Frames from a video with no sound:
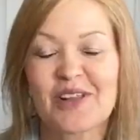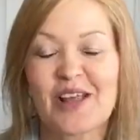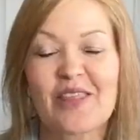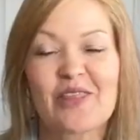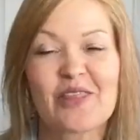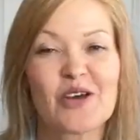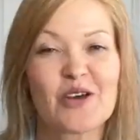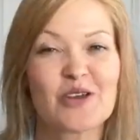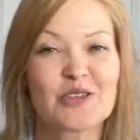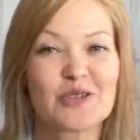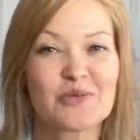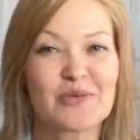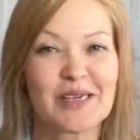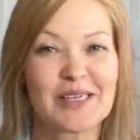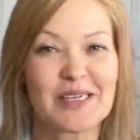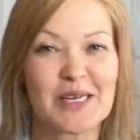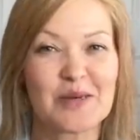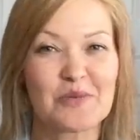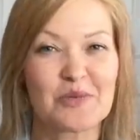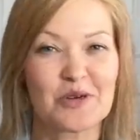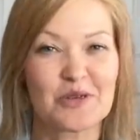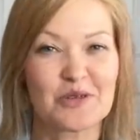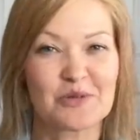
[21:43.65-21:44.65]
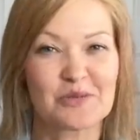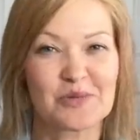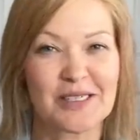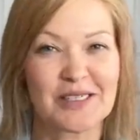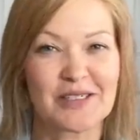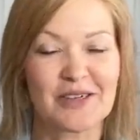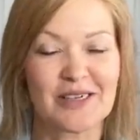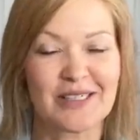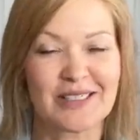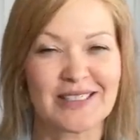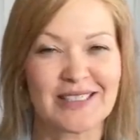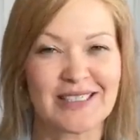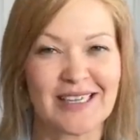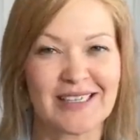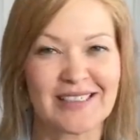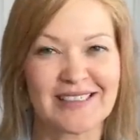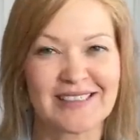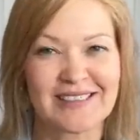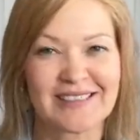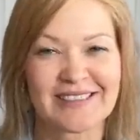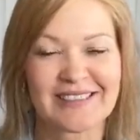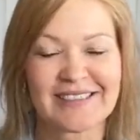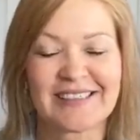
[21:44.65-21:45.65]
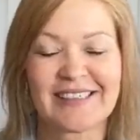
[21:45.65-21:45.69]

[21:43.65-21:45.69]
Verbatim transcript: Those are my keepers for my Trendsend.